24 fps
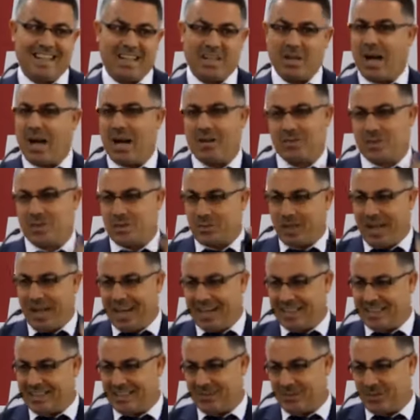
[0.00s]
You have to be
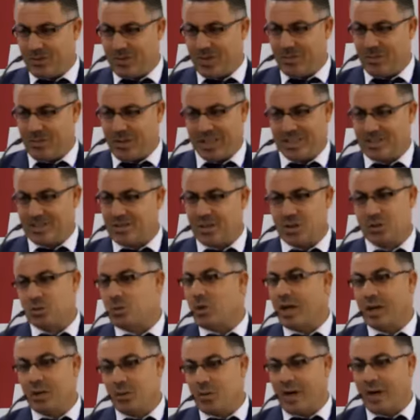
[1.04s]
active with me. It's not
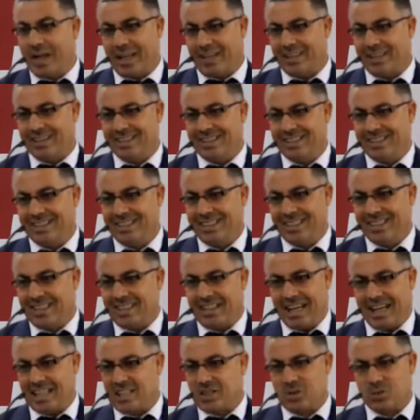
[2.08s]
one way.
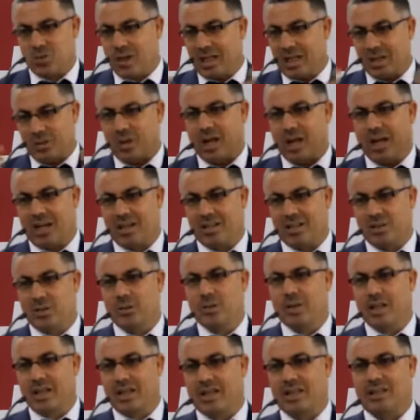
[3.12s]
That's why we are
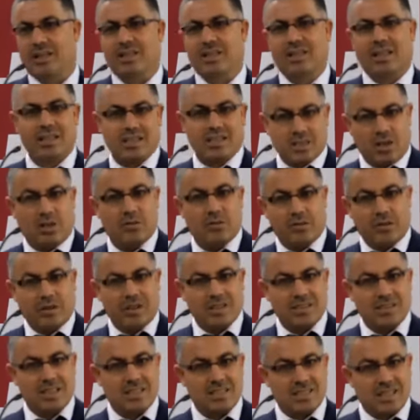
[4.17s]
doing these
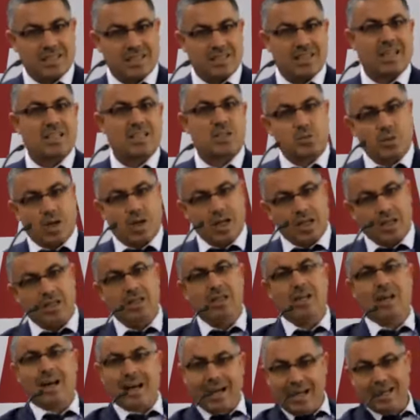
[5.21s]
conferences, and that's why
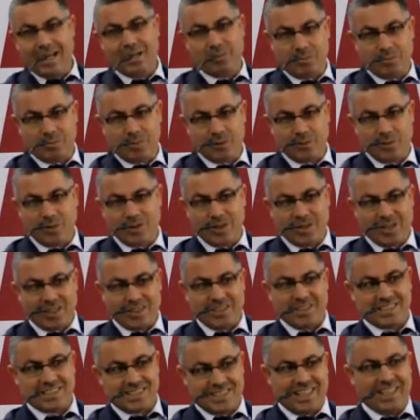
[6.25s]
I am preparing
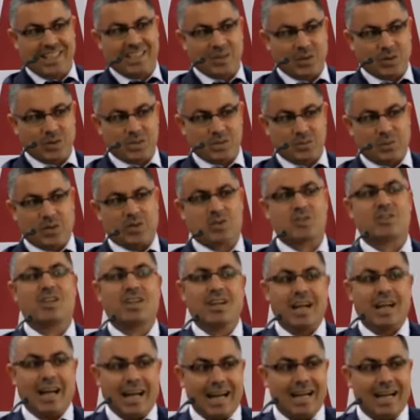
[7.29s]
this keynote speech.
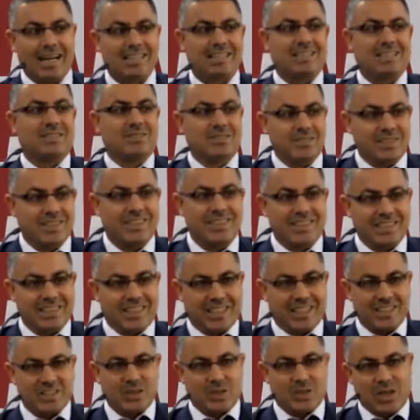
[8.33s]
Active
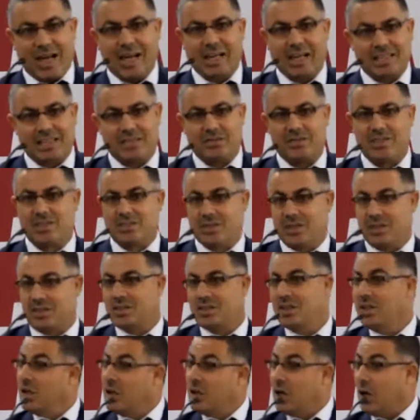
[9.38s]
learning. So active is
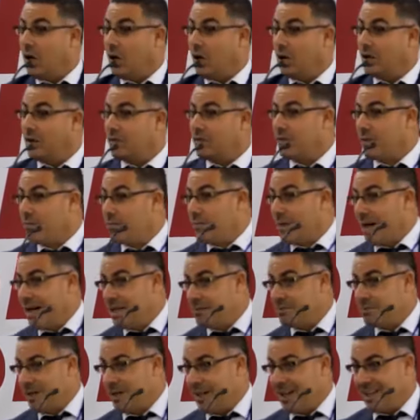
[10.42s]
not only from my
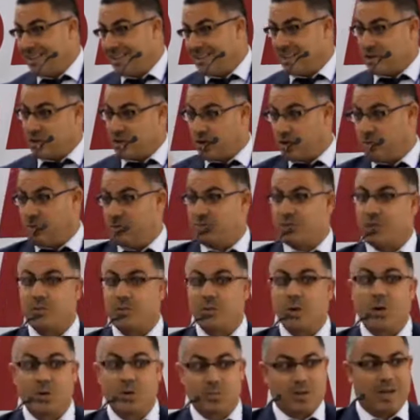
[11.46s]
part, it should be from
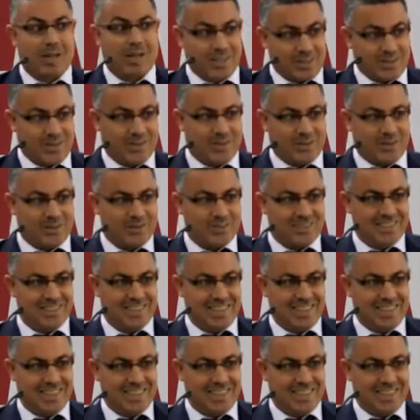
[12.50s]
your part too.